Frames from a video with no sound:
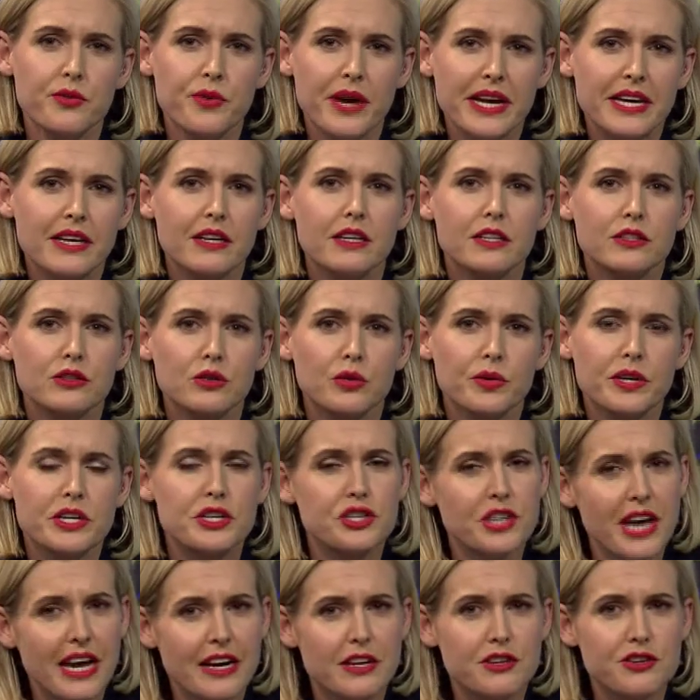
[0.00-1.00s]
regulatory
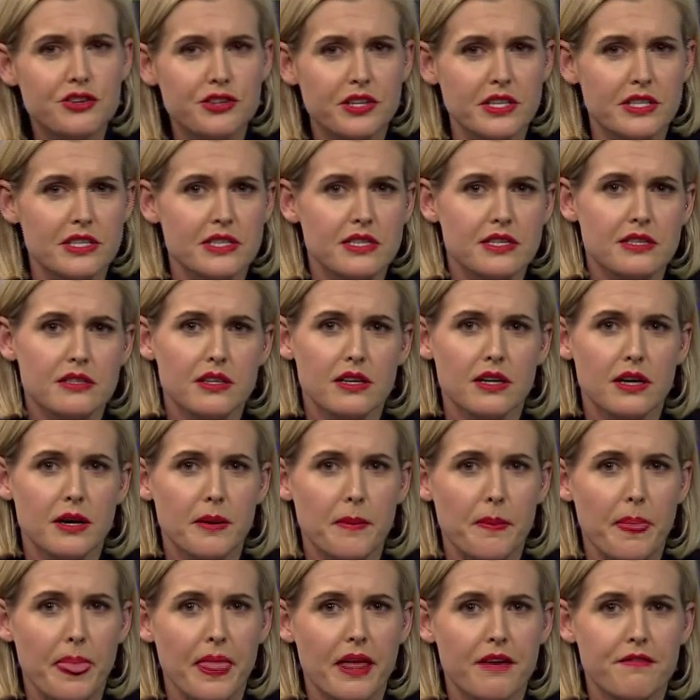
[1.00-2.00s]
challenges
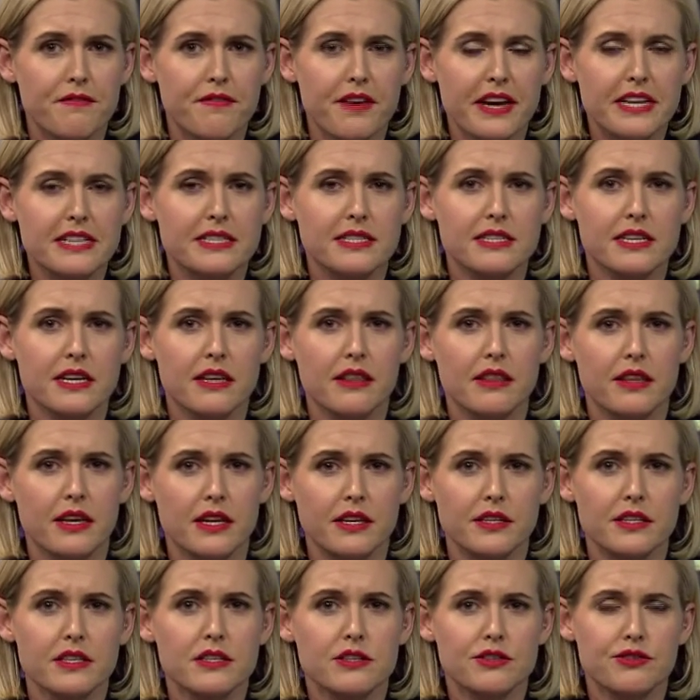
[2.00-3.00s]
facing the
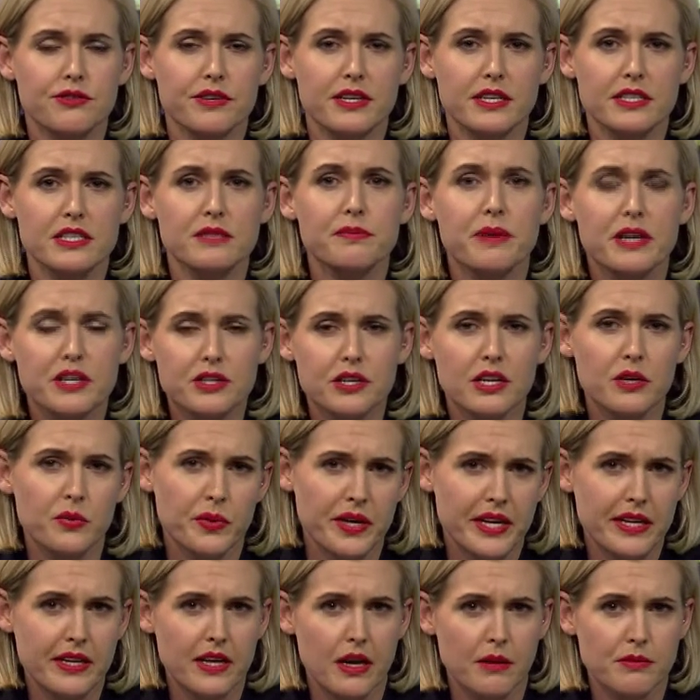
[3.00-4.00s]
industry, especially
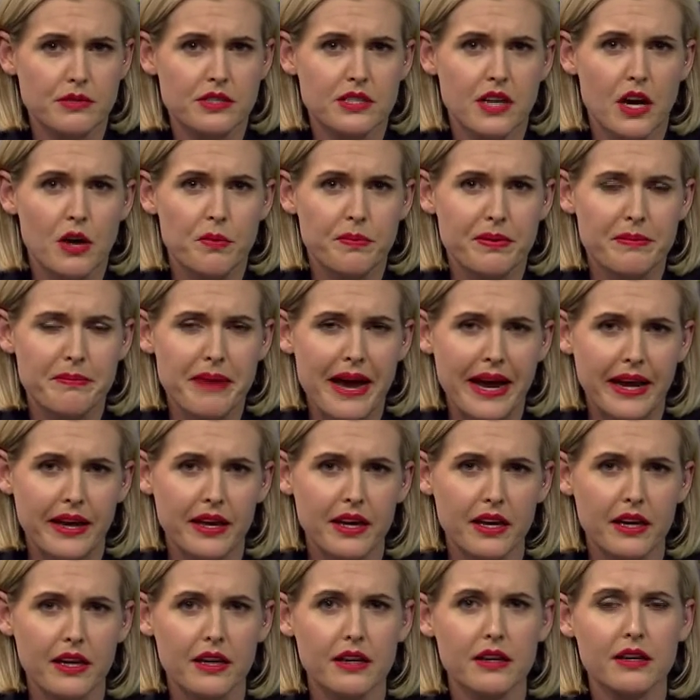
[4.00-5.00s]
when it comes to open
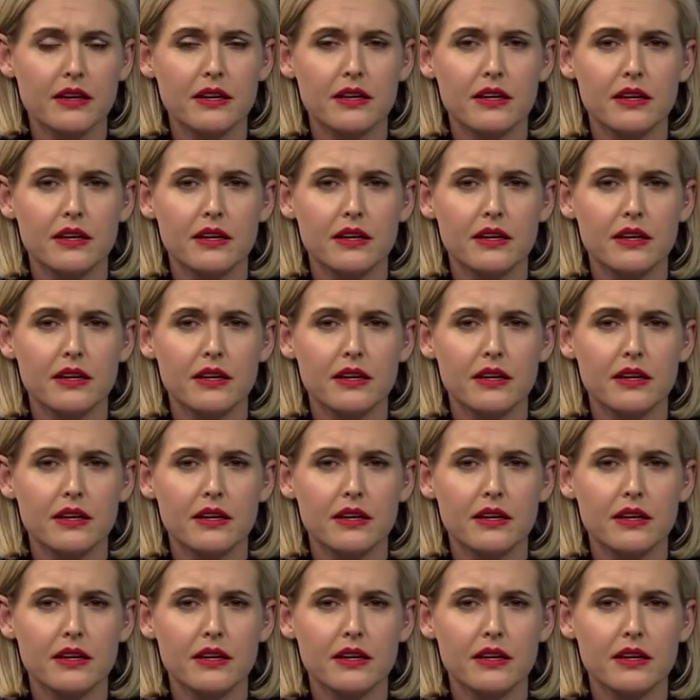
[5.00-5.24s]
banking?